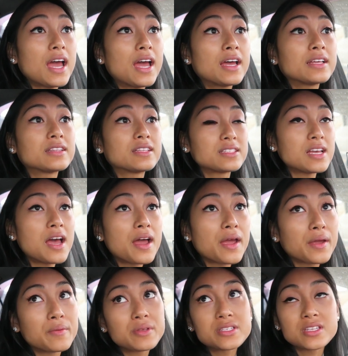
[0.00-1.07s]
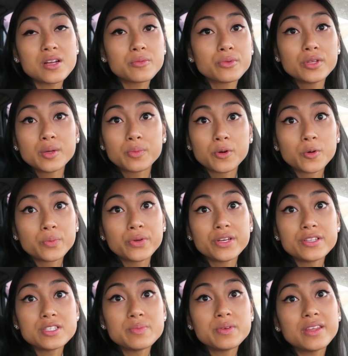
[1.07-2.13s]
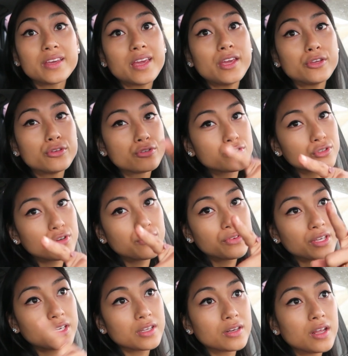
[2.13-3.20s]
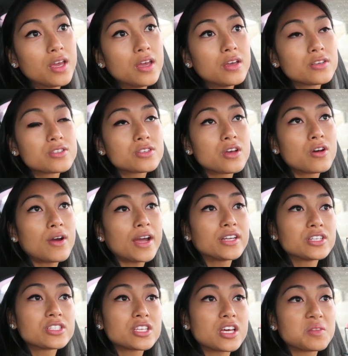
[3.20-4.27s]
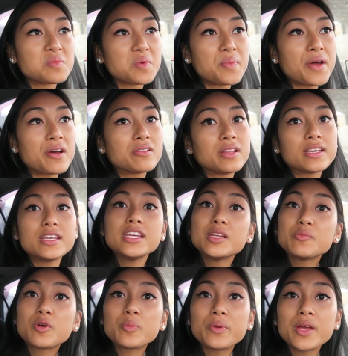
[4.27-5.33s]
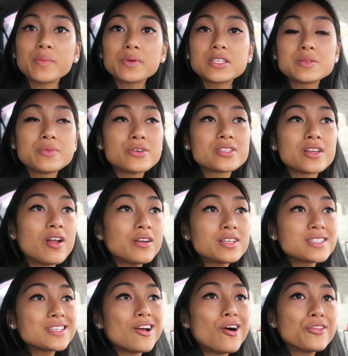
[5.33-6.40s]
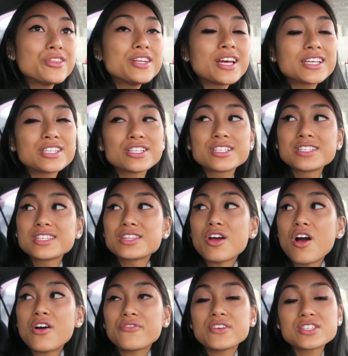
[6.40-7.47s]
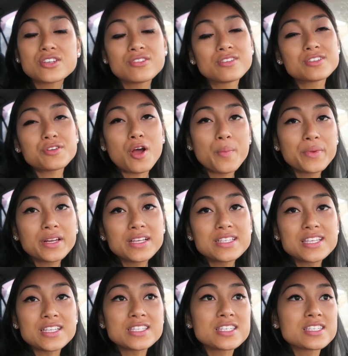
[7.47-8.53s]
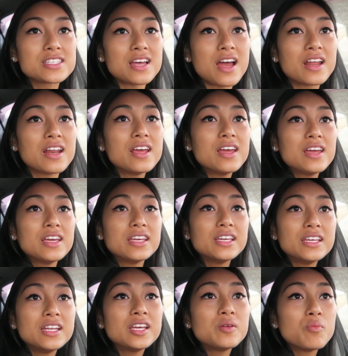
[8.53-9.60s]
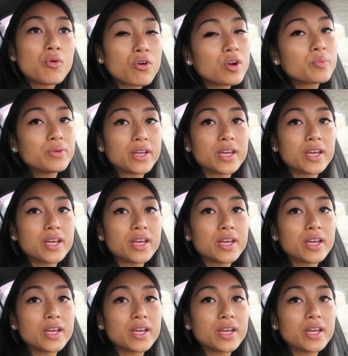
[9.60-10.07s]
at the time, it's not really appropriate to be like, hey, you should go vegan. So I just tell them about like eating more plant-based meals. And honestly, all the dietitians in the office are in this common consensus that eating more